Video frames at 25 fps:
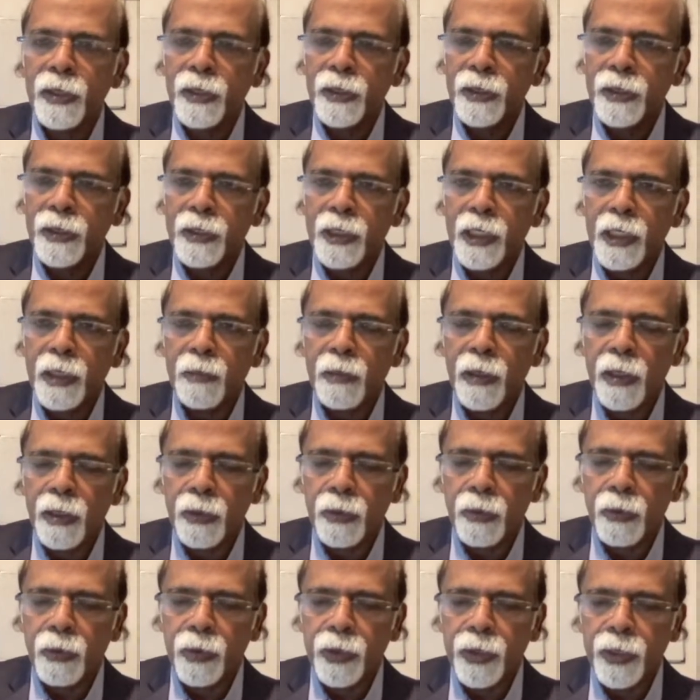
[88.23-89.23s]
cerebral
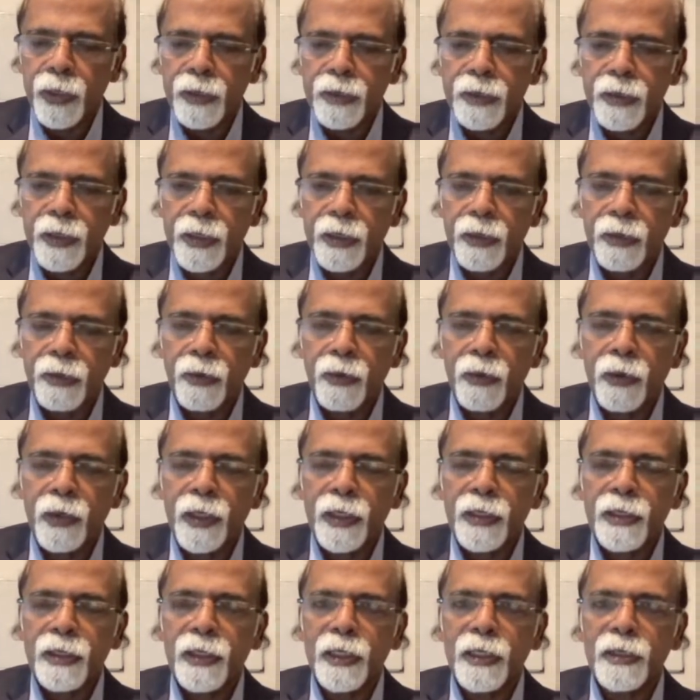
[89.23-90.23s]
cortex, and the
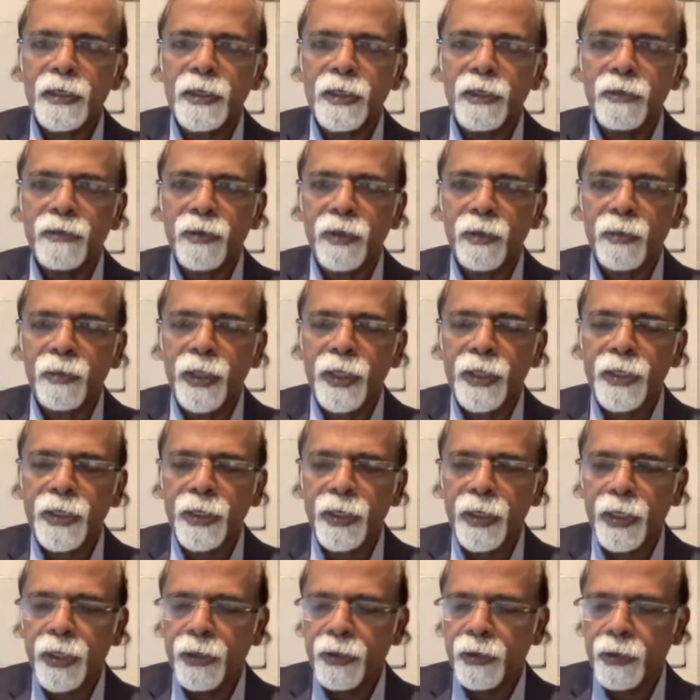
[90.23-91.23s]
cortex gets information
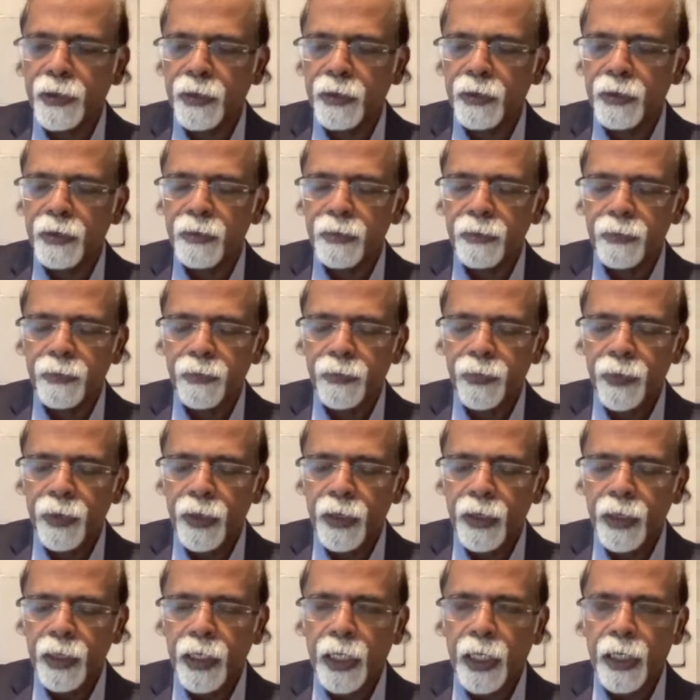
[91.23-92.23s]
that you have
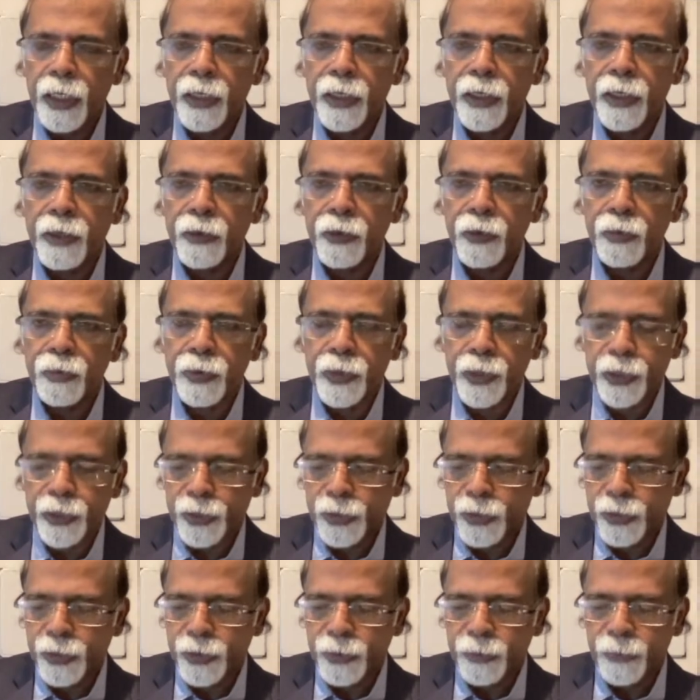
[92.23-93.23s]
held the
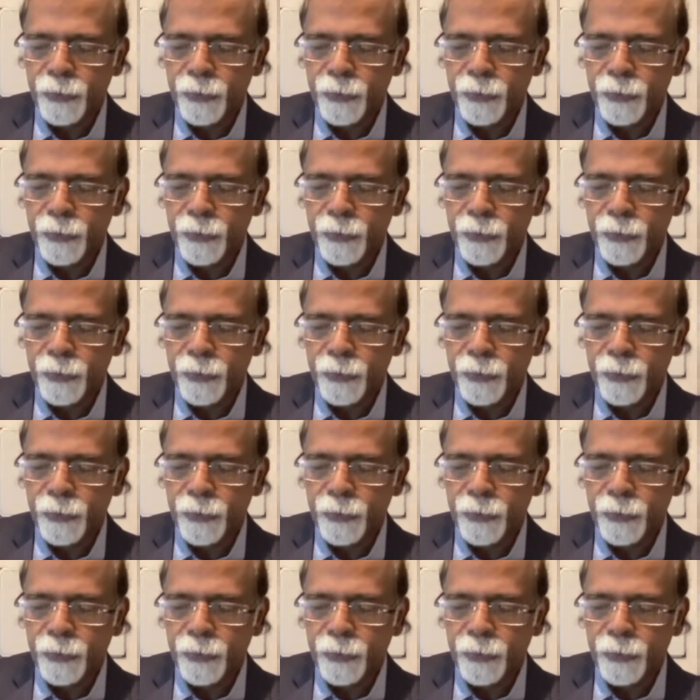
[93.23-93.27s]
object.